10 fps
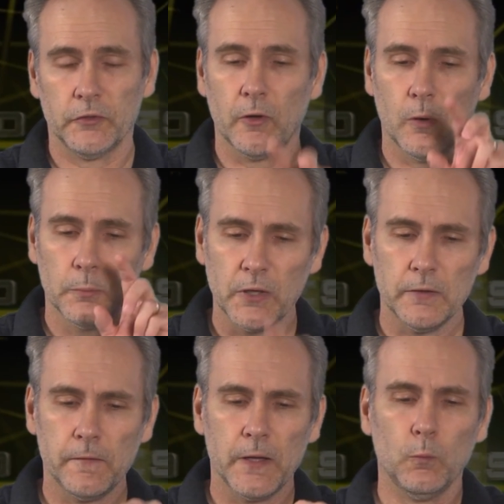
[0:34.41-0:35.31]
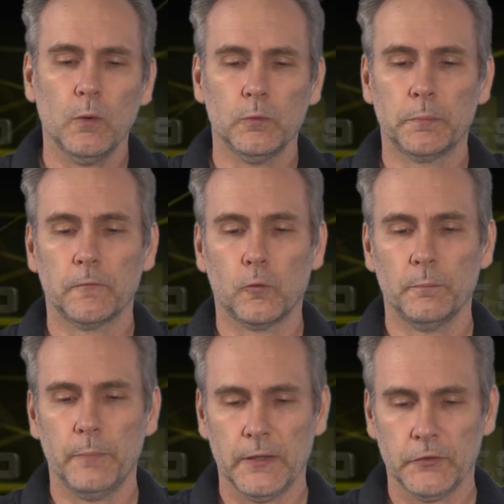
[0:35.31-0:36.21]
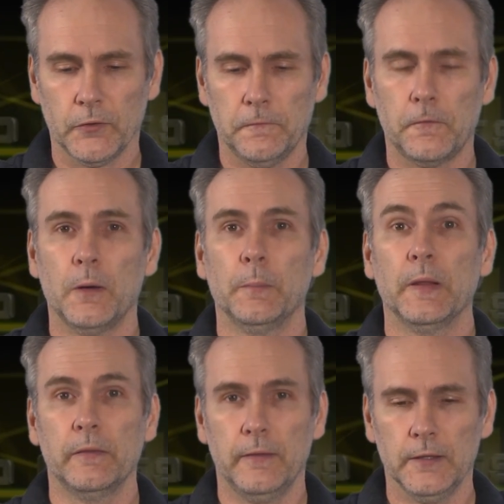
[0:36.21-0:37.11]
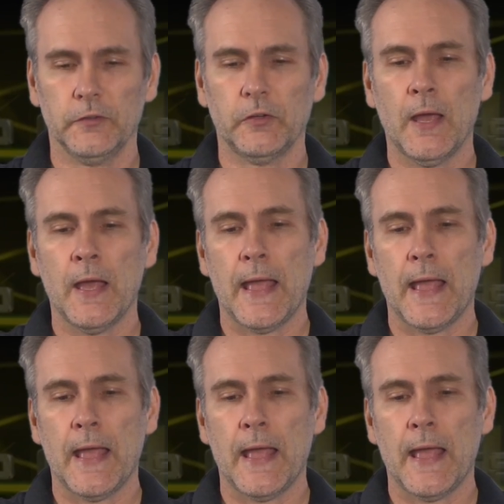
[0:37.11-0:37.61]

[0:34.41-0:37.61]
So I'm trying to find what will perform best from this.